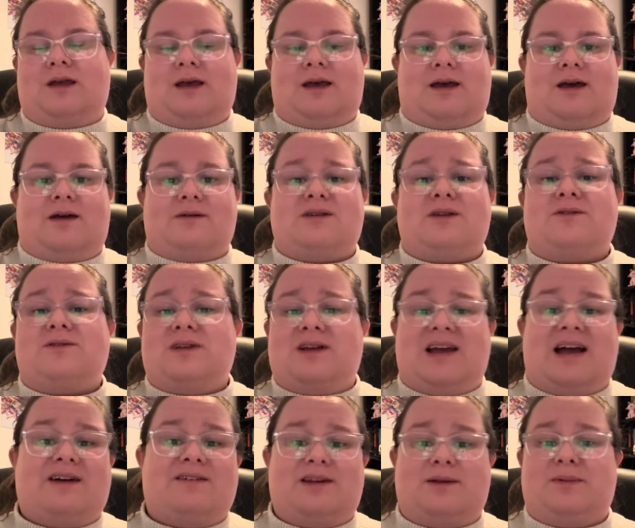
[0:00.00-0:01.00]
I don't really
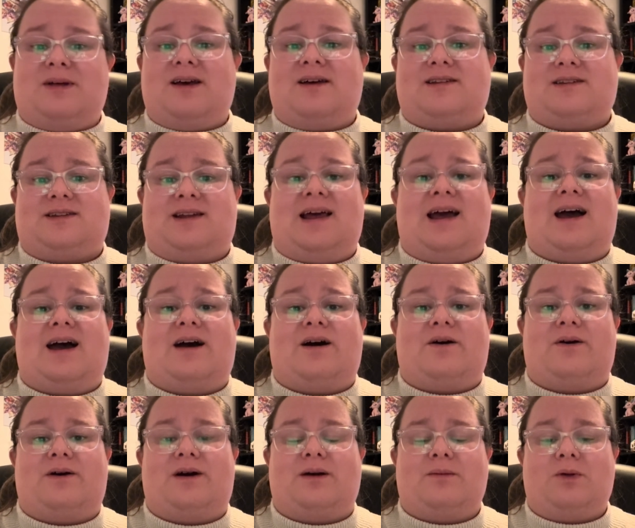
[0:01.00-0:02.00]
have any plans on
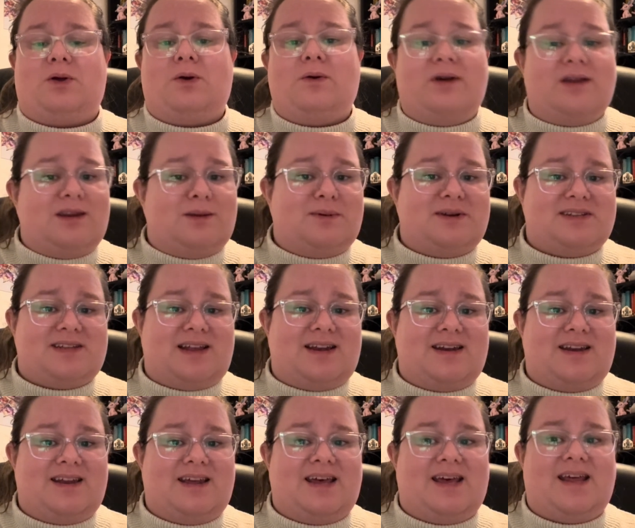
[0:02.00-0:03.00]
how I'm going to
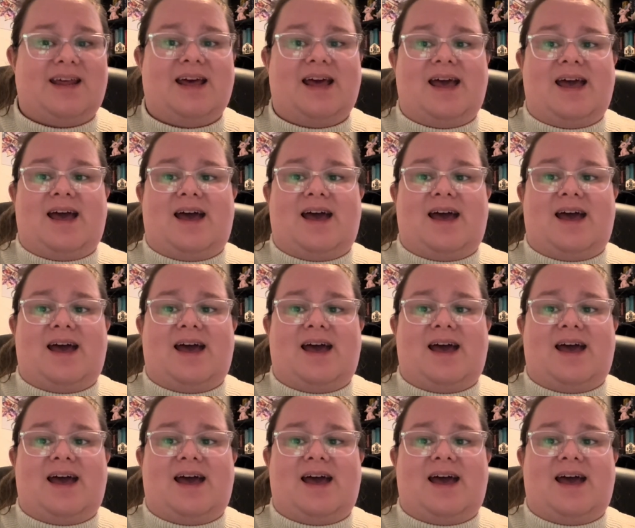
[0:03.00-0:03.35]
present it.